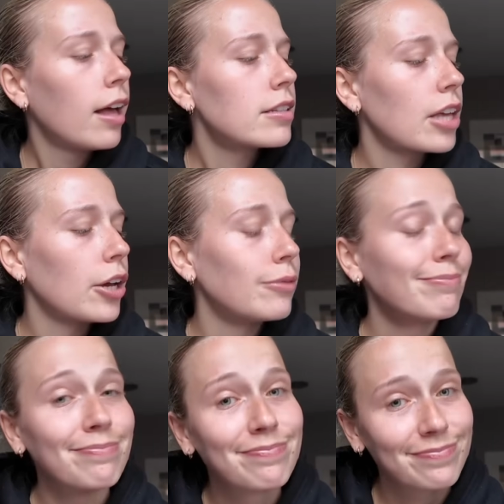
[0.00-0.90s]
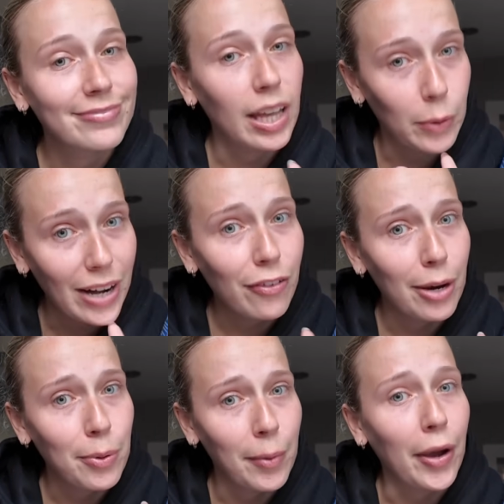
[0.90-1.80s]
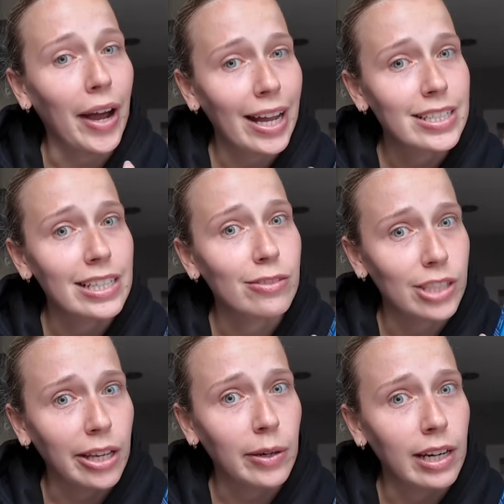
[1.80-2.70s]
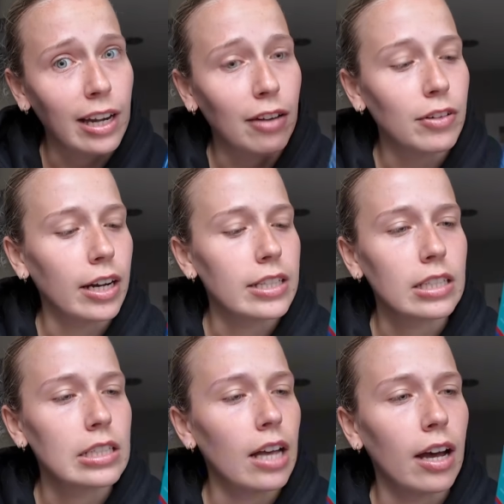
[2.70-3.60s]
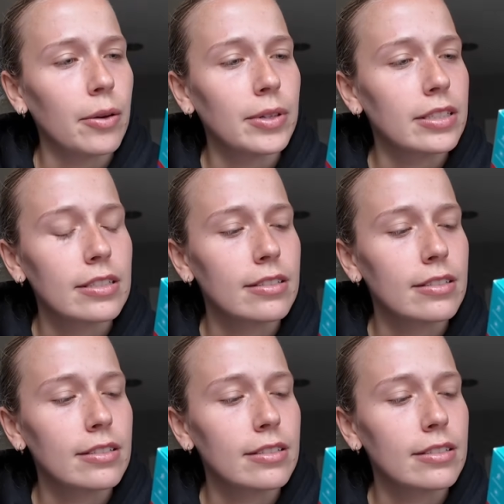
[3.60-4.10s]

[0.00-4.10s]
So whenever I promote, I actually genuinely love, guys, because I would